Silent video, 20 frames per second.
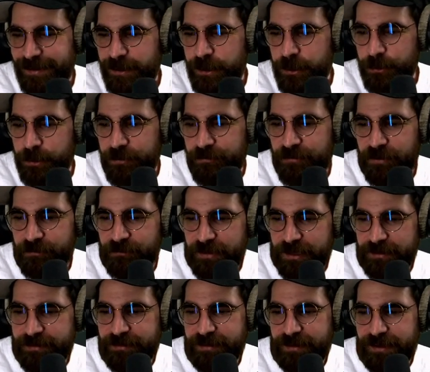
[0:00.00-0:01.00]
Griffin
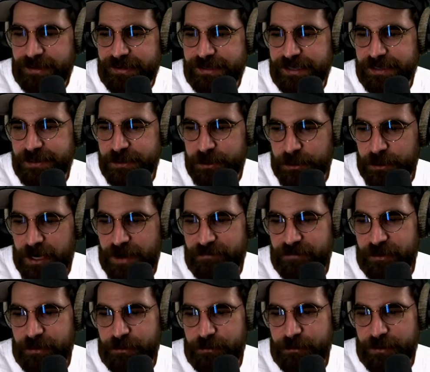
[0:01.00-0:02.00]
VT says, good
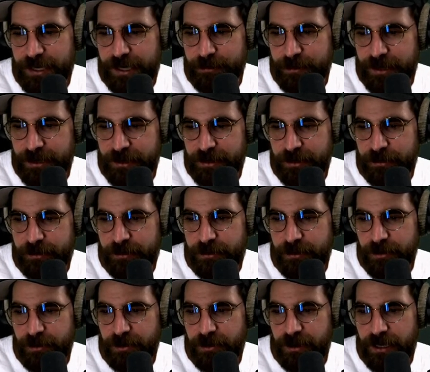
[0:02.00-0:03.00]
afternoon, Almir!
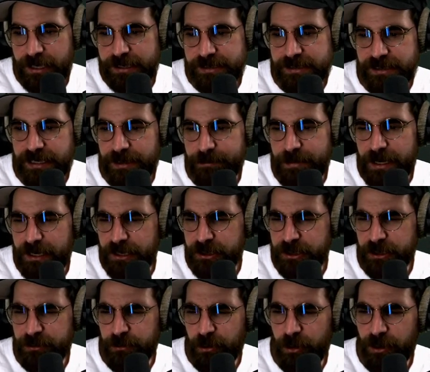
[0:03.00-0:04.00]

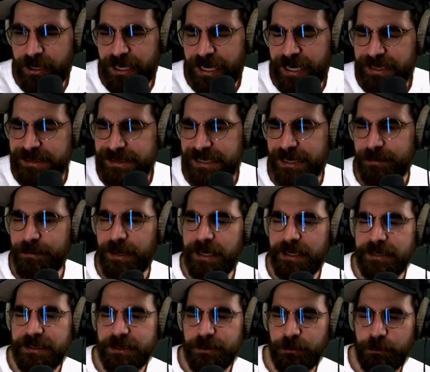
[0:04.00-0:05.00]
Exclamation mark,
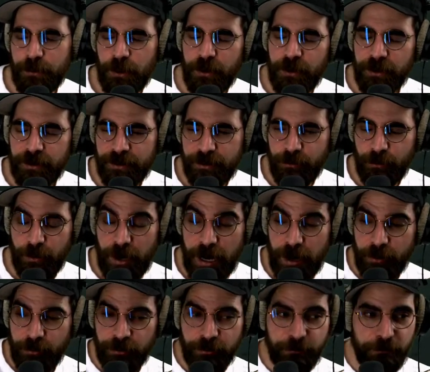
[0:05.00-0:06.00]
exclamation mark.
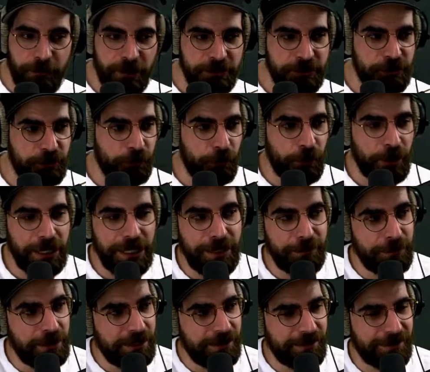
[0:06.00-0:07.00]
Wow, you must really
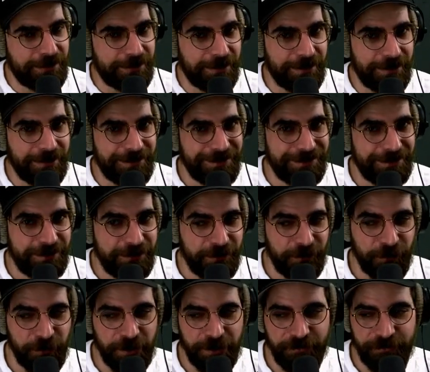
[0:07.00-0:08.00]
mean it then.
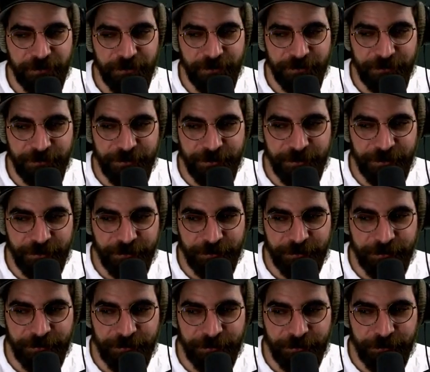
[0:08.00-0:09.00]
Good afternoon to you
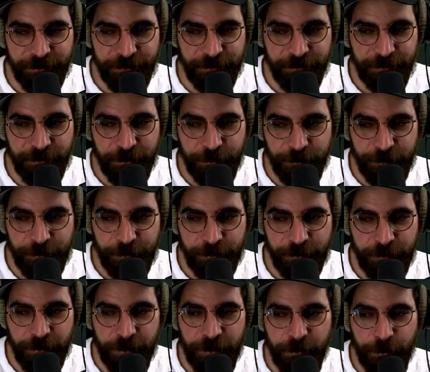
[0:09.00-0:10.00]
too. Hope
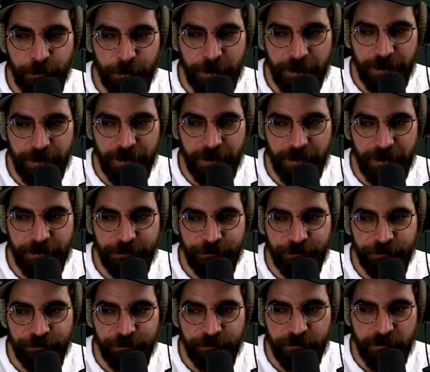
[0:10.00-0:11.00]
you are well.
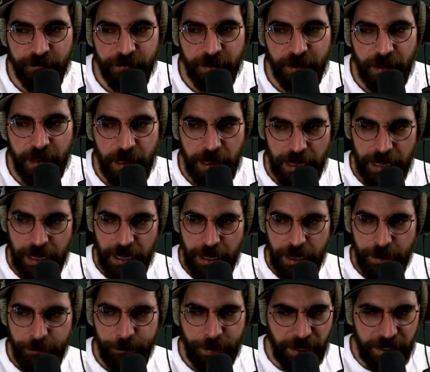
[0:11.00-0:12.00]

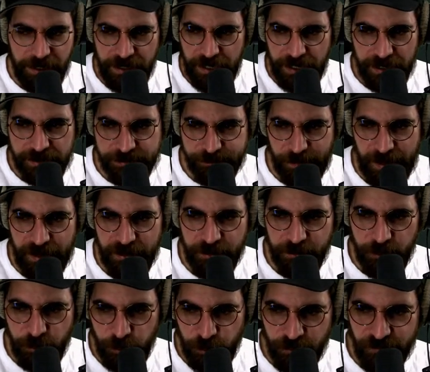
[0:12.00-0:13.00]
Payday
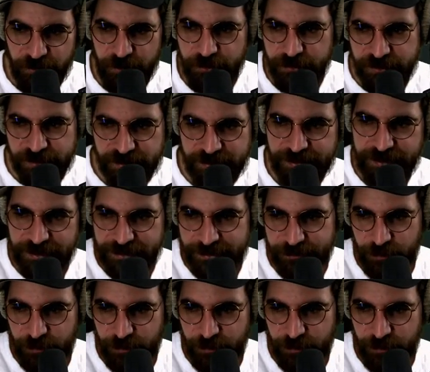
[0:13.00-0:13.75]
Expanded Universe, says